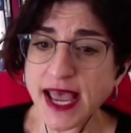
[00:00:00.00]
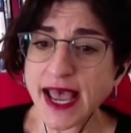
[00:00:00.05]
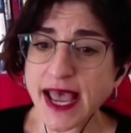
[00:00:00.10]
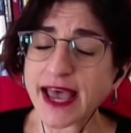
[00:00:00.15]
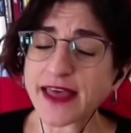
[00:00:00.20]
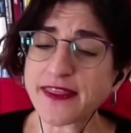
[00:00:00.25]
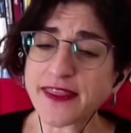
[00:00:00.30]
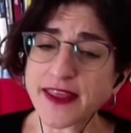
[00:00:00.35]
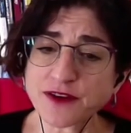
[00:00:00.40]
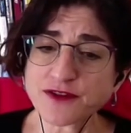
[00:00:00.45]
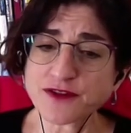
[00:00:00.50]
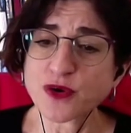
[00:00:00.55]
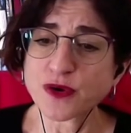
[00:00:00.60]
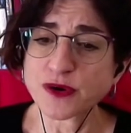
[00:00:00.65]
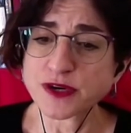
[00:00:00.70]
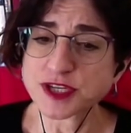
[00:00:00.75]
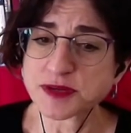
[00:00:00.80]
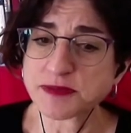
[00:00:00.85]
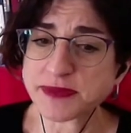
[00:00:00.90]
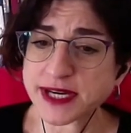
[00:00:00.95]
And then, of
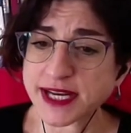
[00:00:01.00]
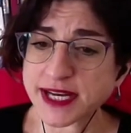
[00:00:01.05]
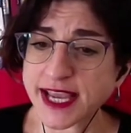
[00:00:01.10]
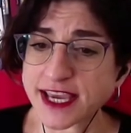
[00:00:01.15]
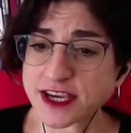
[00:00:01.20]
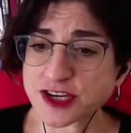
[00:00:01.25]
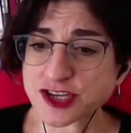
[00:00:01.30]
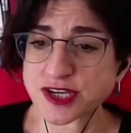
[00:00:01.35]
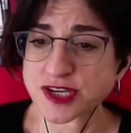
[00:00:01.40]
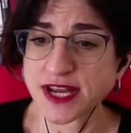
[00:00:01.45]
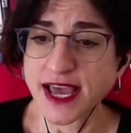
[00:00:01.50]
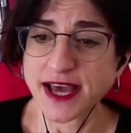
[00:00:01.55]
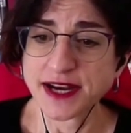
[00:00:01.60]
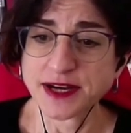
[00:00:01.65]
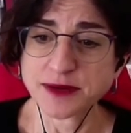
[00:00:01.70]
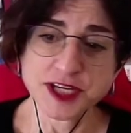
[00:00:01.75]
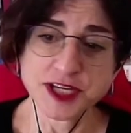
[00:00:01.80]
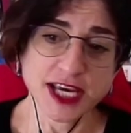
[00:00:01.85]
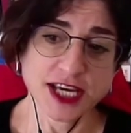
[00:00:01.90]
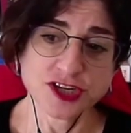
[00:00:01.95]
course, mitigation
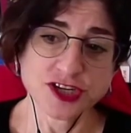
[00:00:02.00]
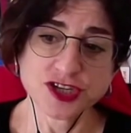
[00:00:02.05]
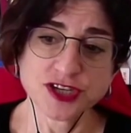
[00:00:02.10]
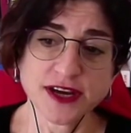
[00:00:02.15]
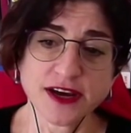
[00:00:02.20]
adaptation